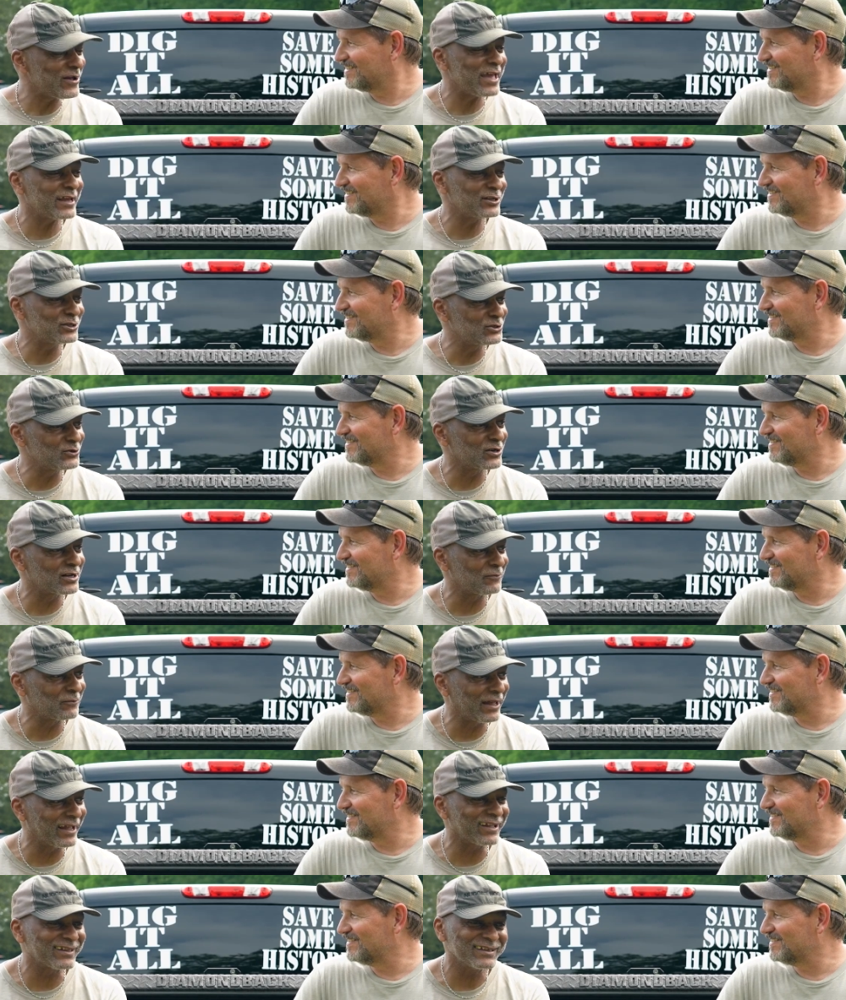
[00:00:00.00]
Speaker 1: ahead and do it. I'm
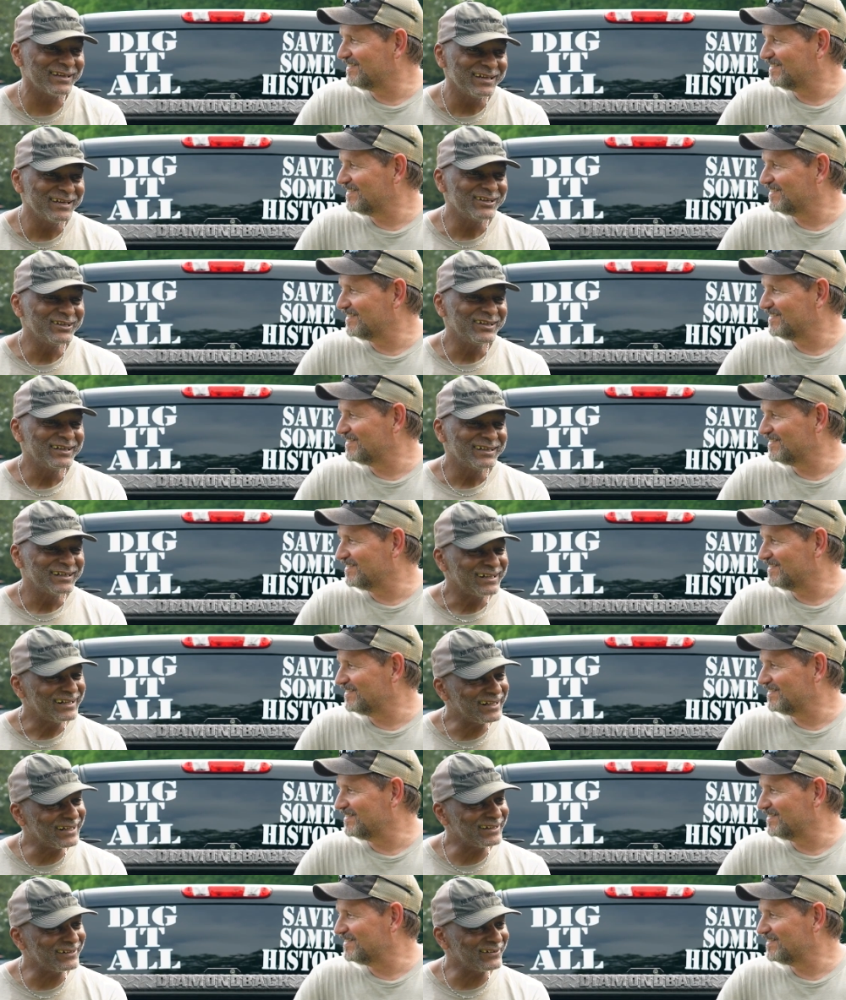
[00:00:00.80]
like,
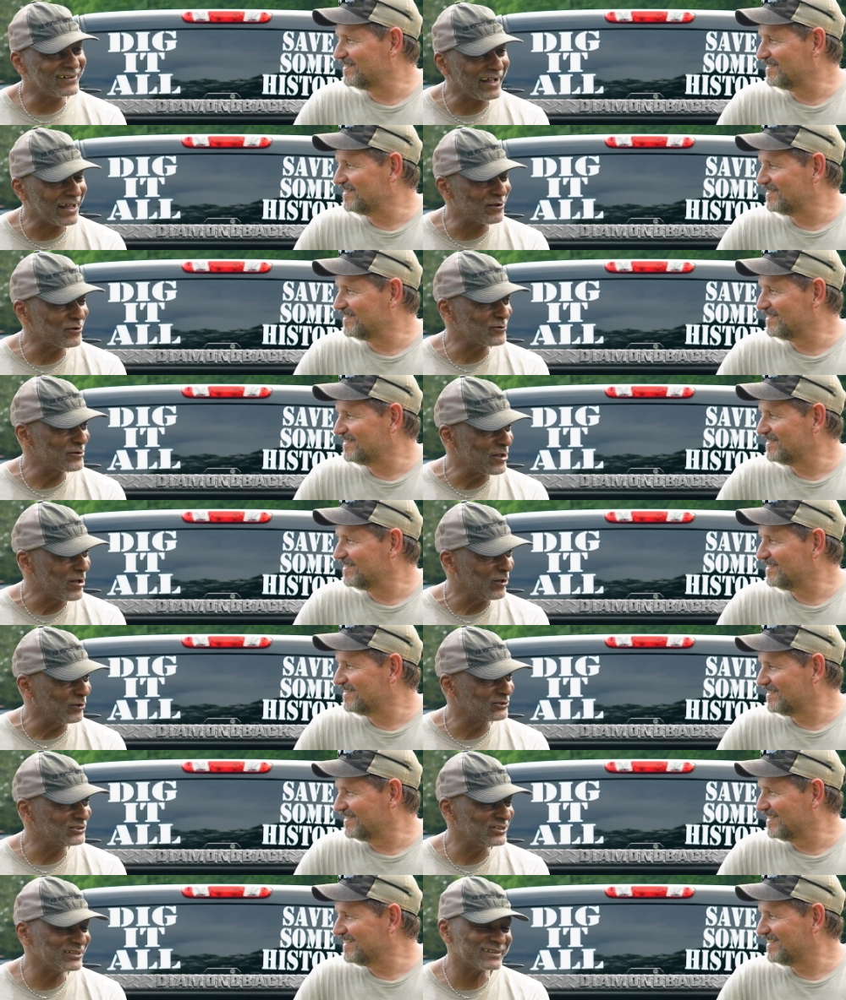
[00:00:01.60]
oh, I don't
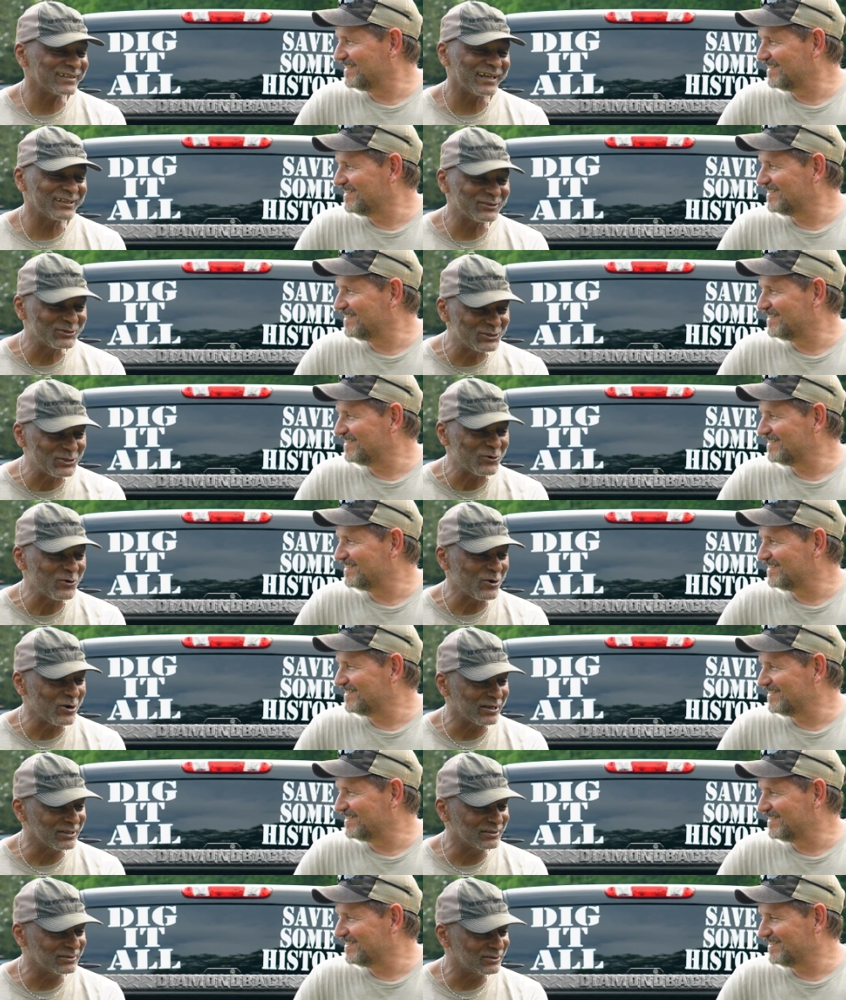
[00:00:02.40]
know. She said, do
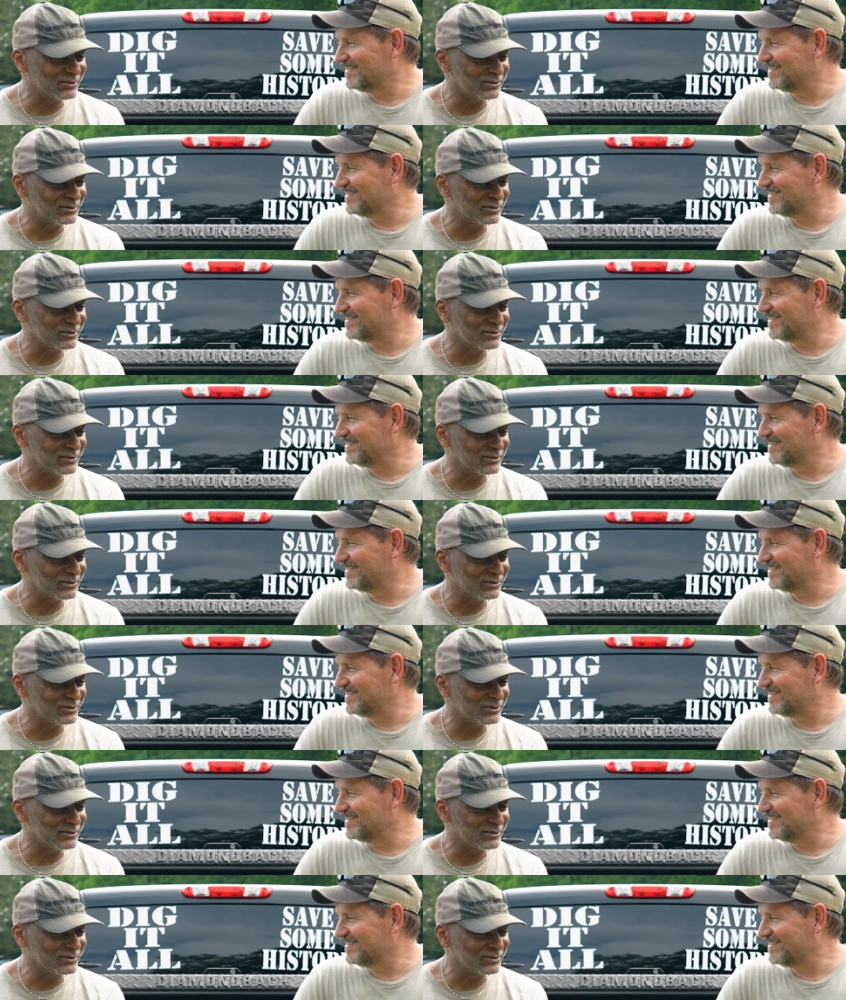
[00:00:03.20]
it.